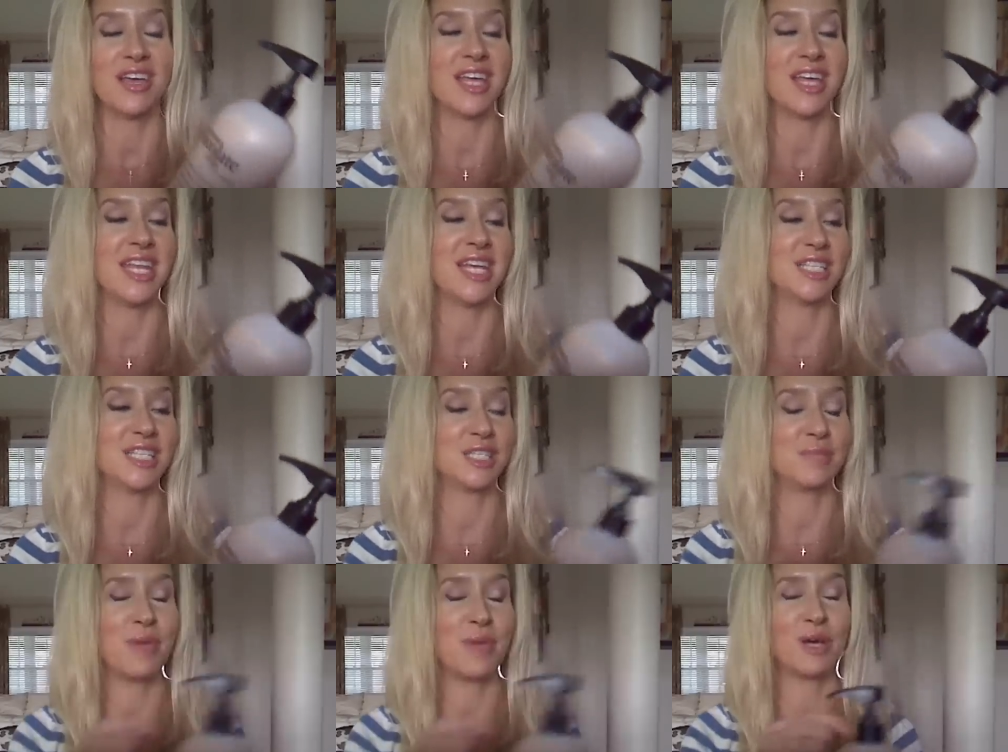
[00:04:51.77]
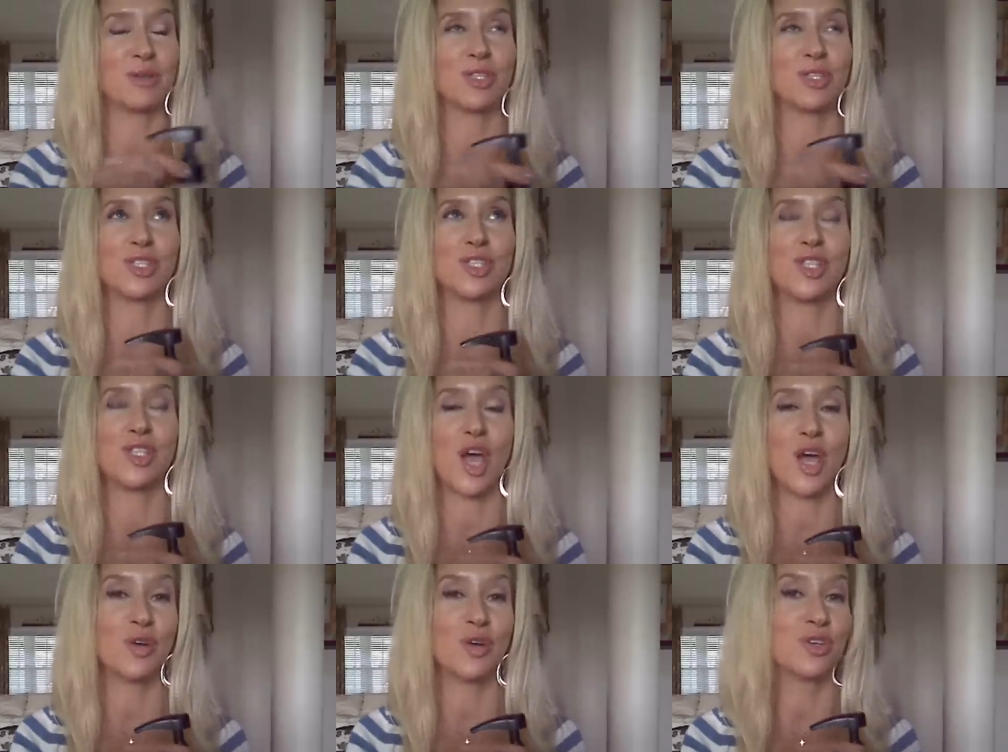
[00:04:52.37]
And it smells
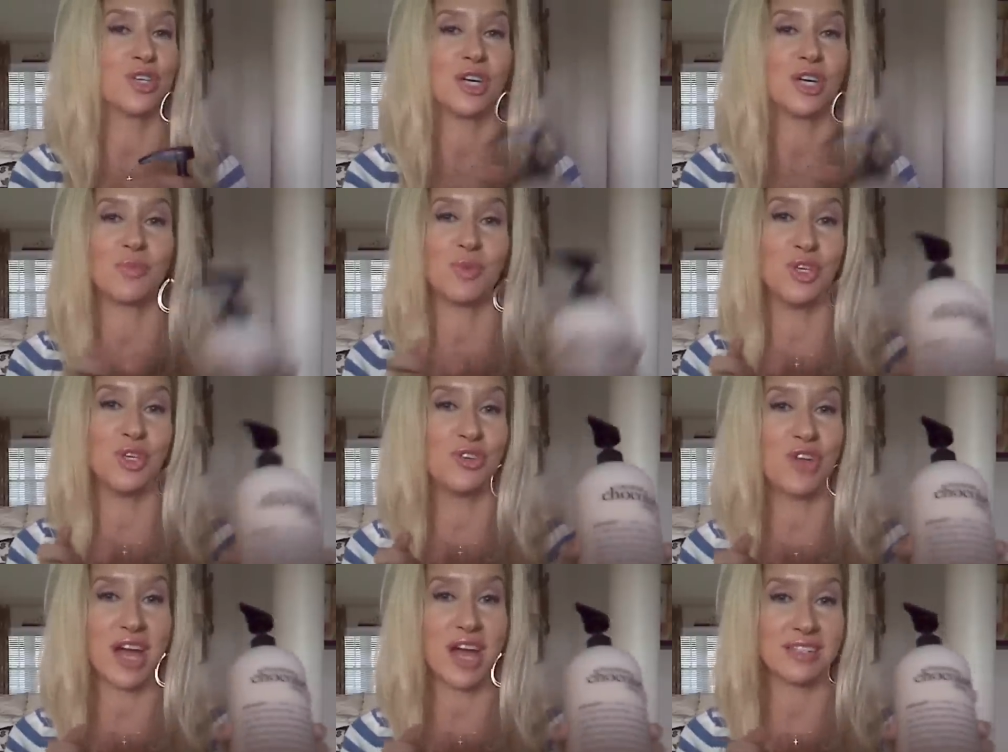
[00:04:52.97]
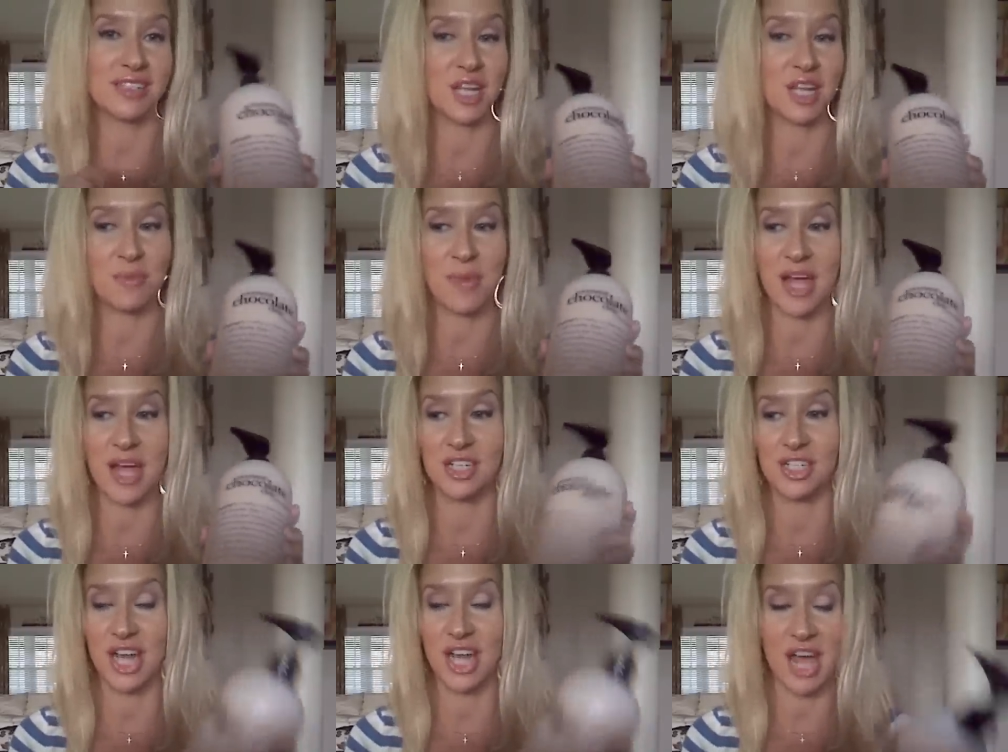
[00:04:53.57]
so good. Well, you guys can
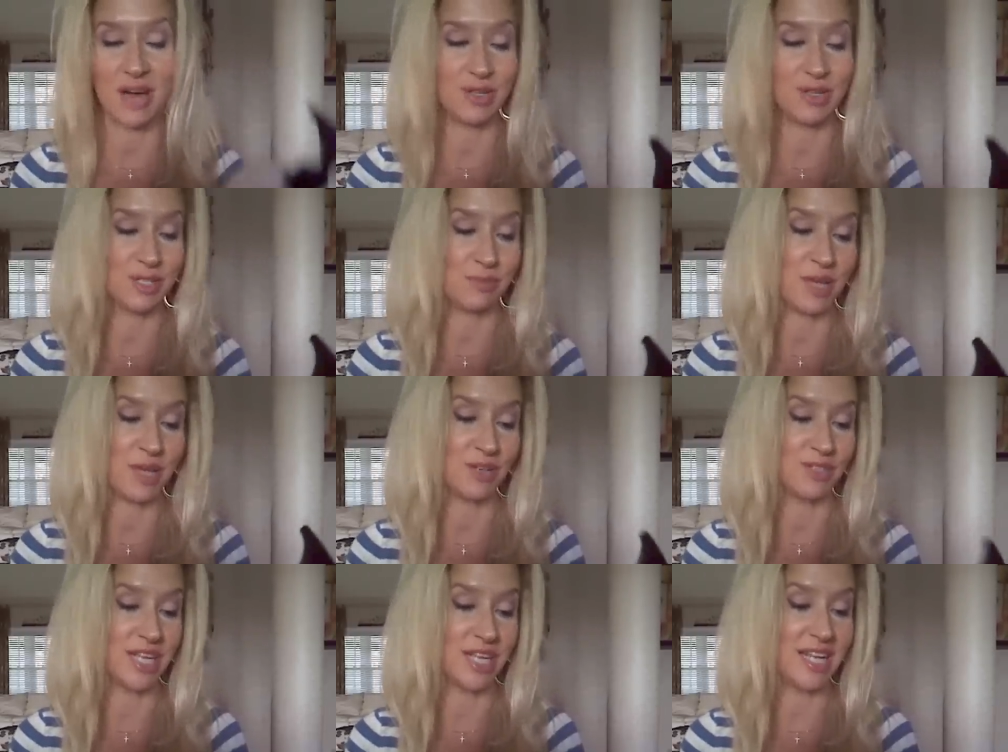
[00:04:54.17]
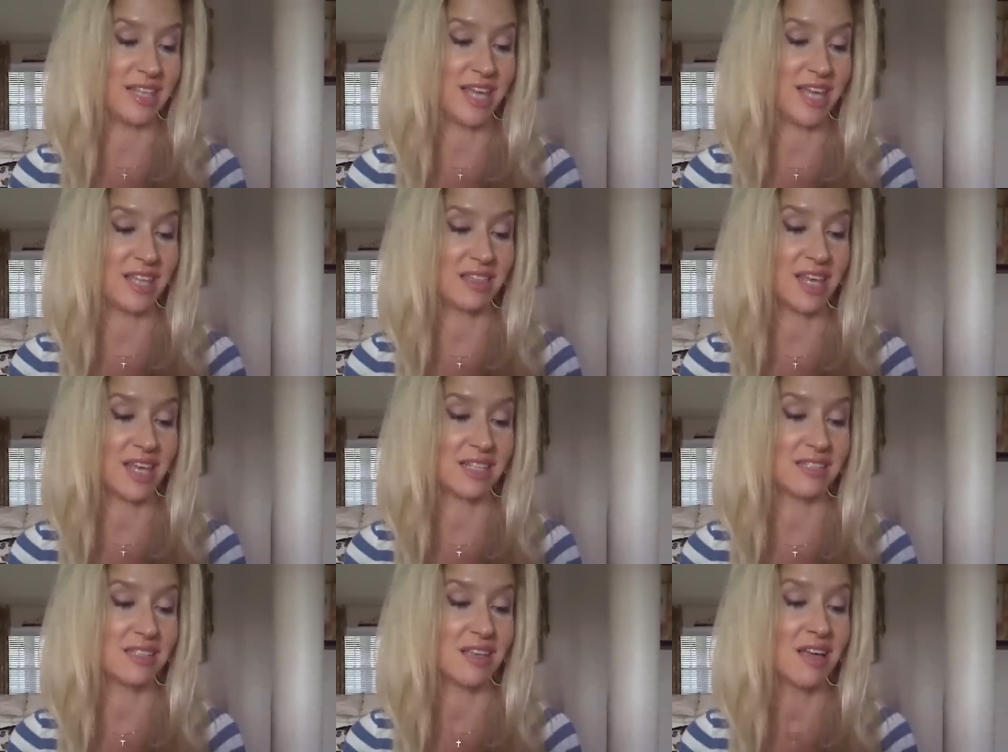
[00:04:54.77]
imagine how it smells.
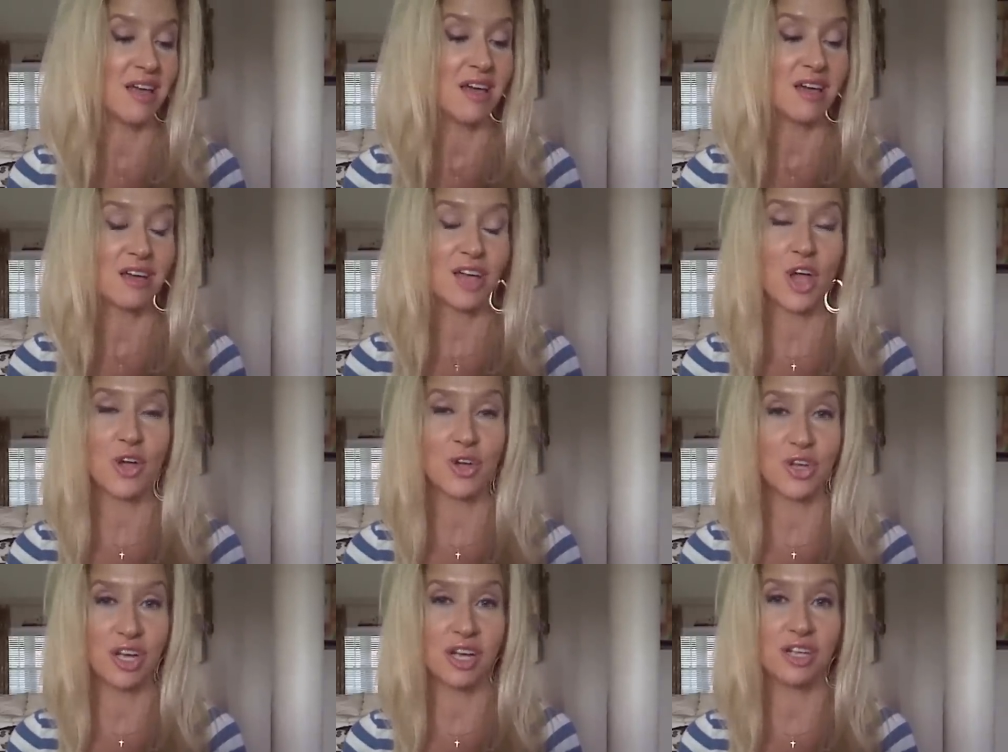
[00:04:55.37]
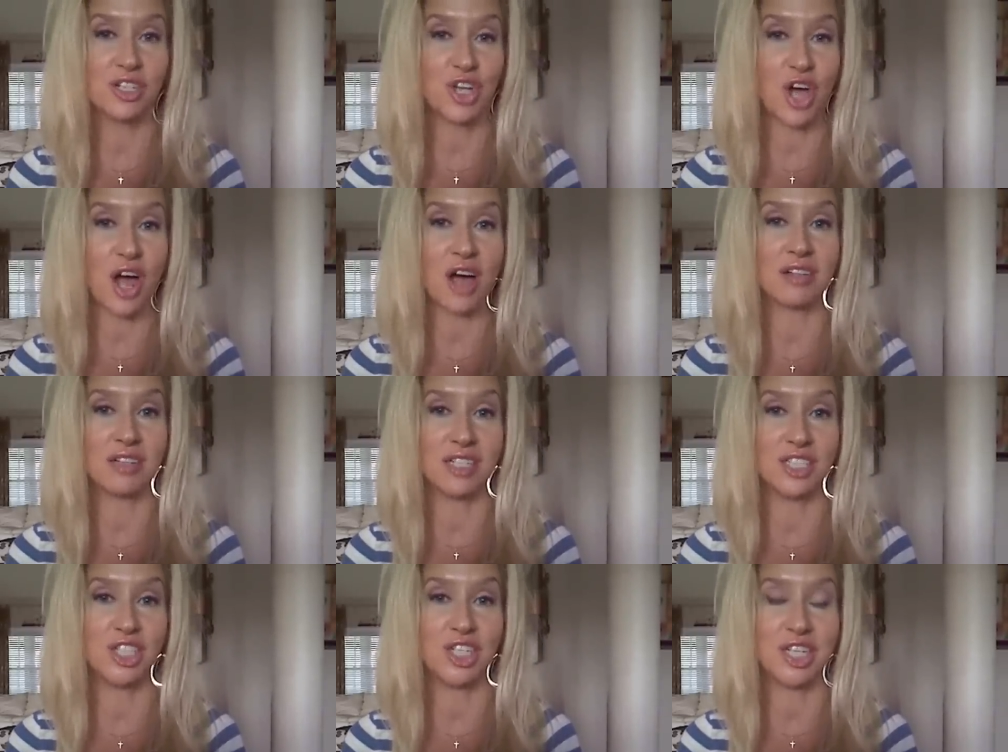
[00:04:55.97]
Anything that's coconut
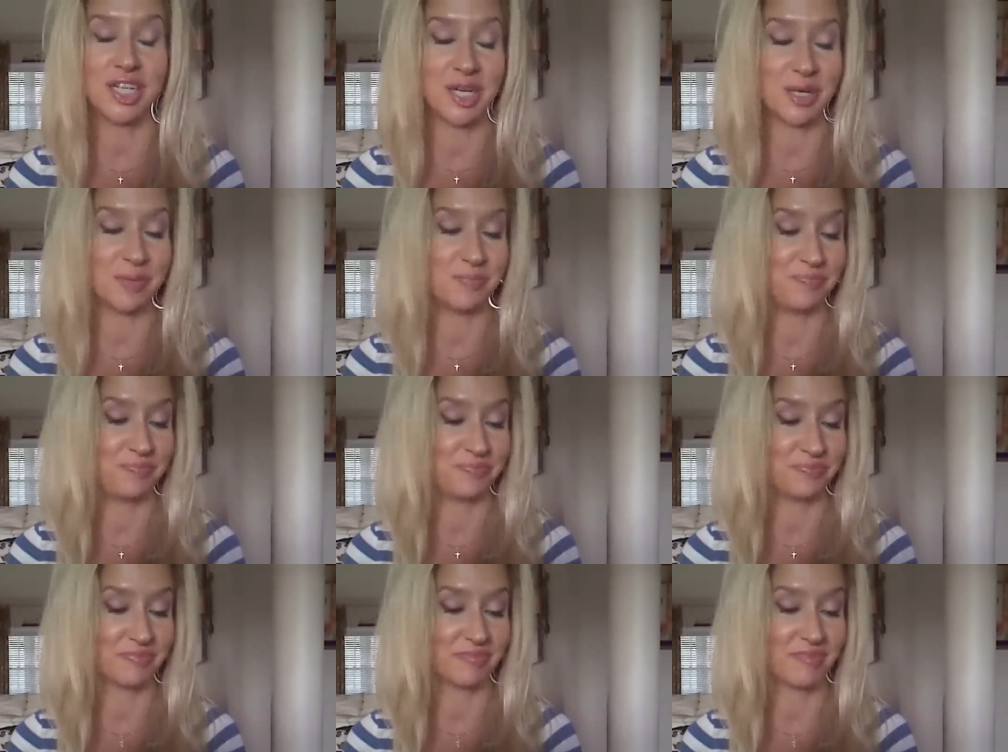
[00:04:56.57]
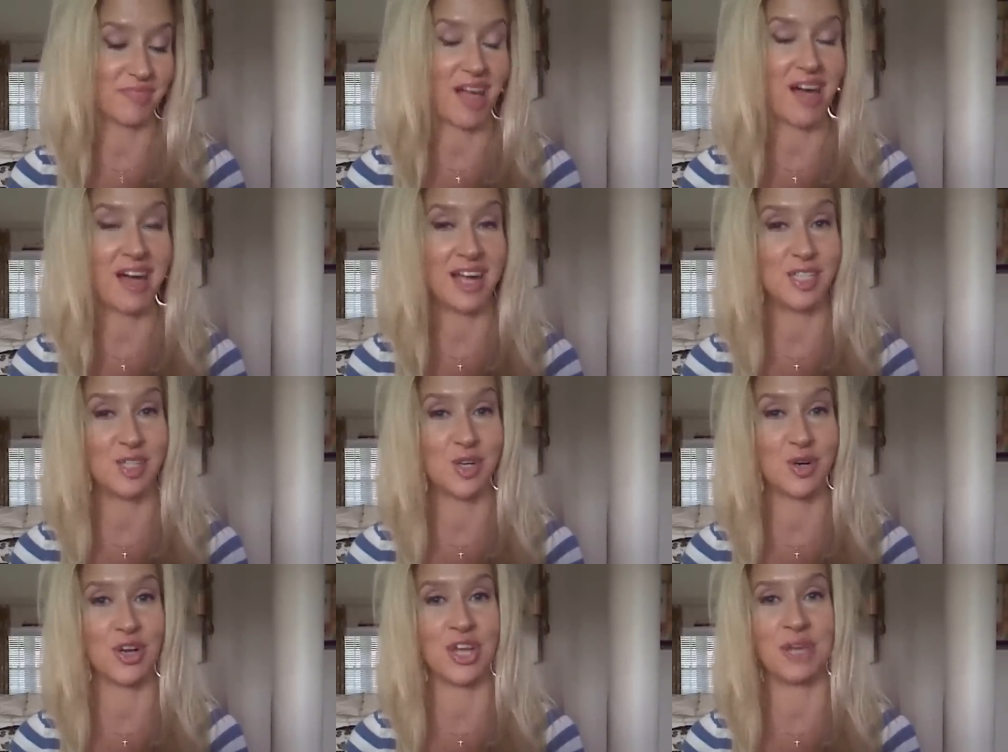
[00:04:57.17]
chocolate chip
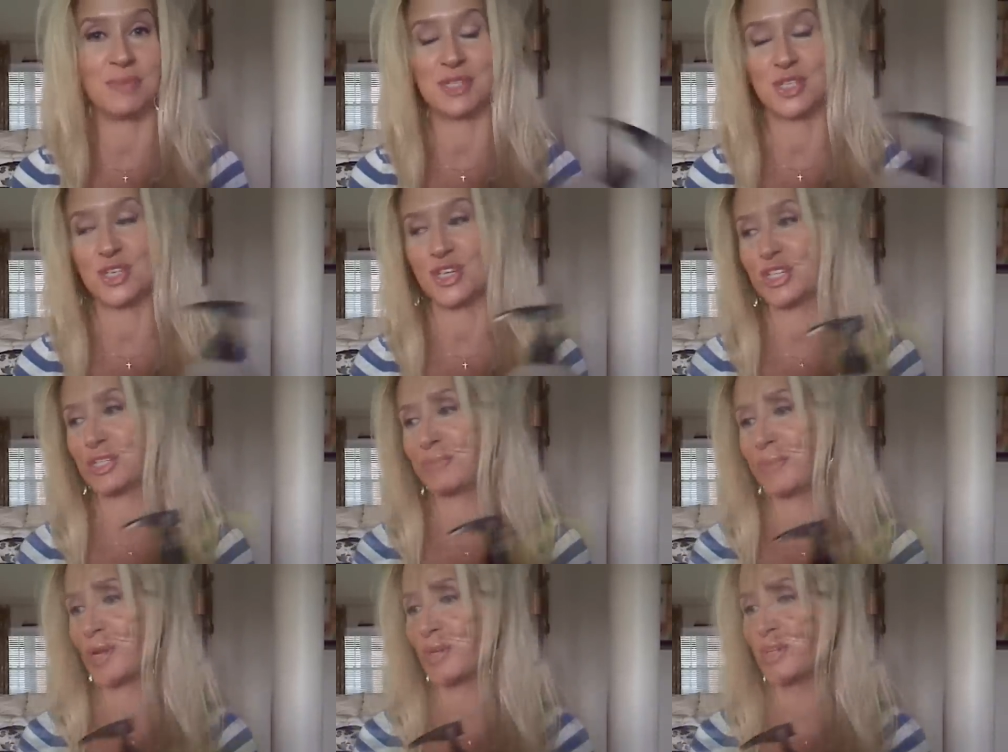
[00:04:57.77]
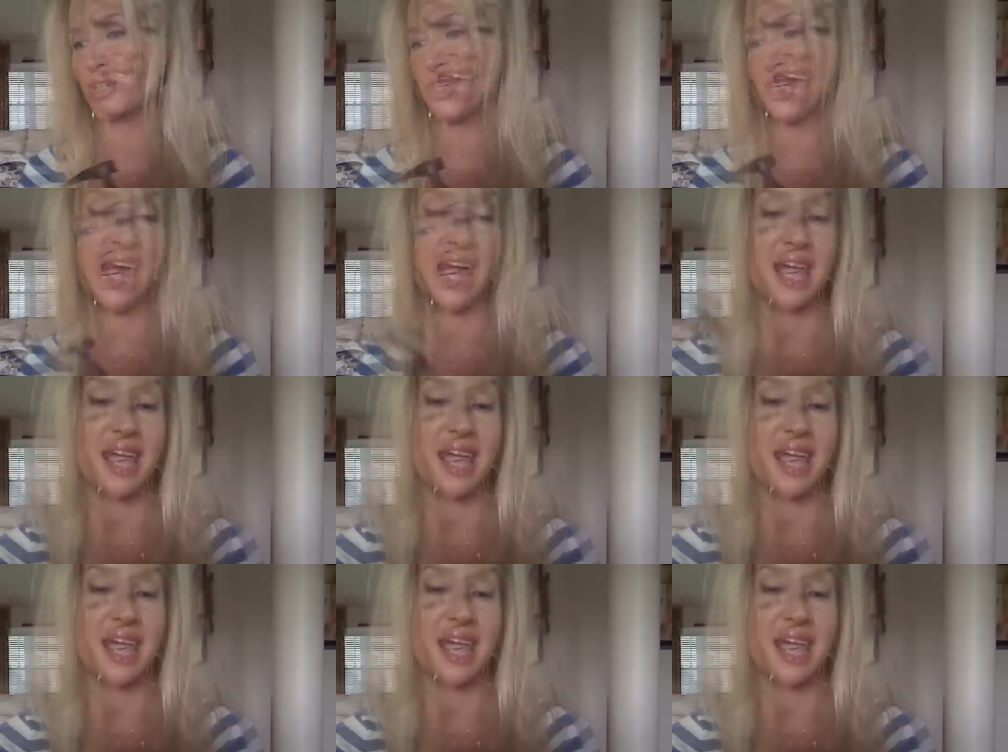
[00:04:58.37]
ice cream is going to smell good.